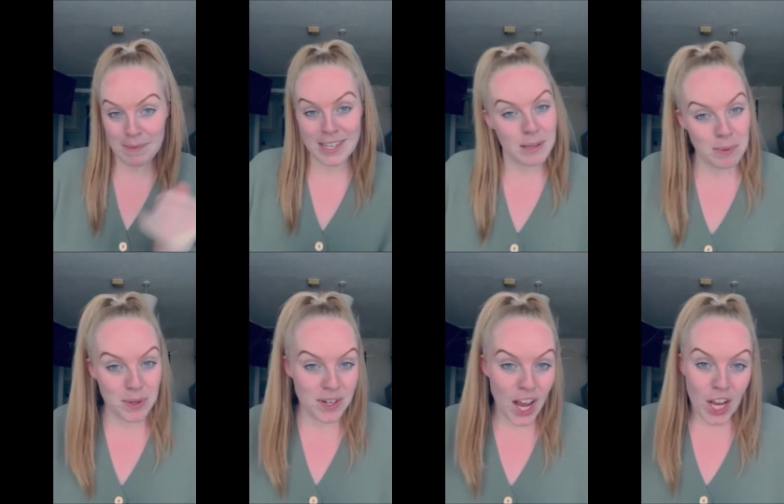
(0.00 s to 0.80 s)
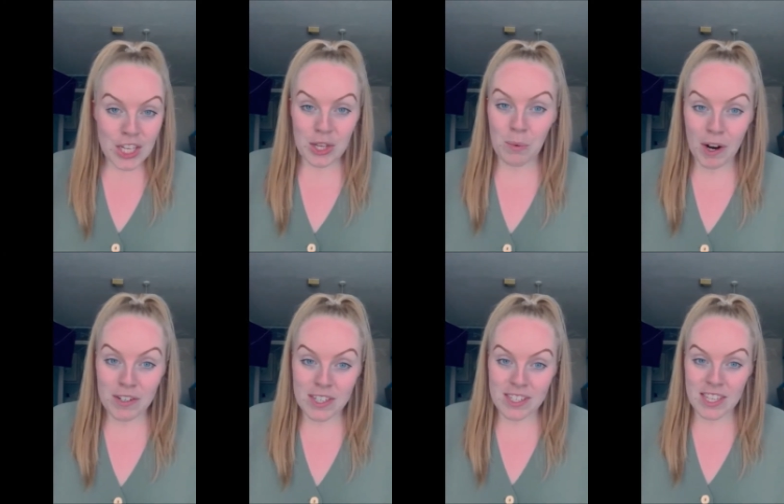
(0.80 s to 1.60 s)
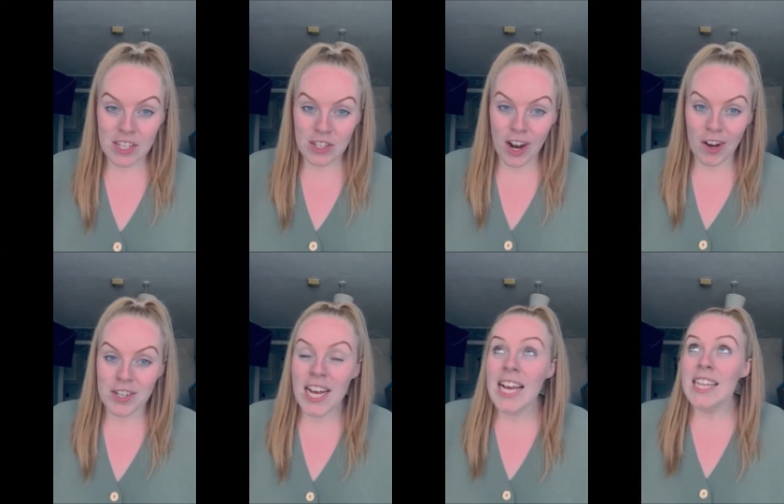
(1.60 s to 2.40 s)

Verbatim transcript: leaderboard. So well done to this child.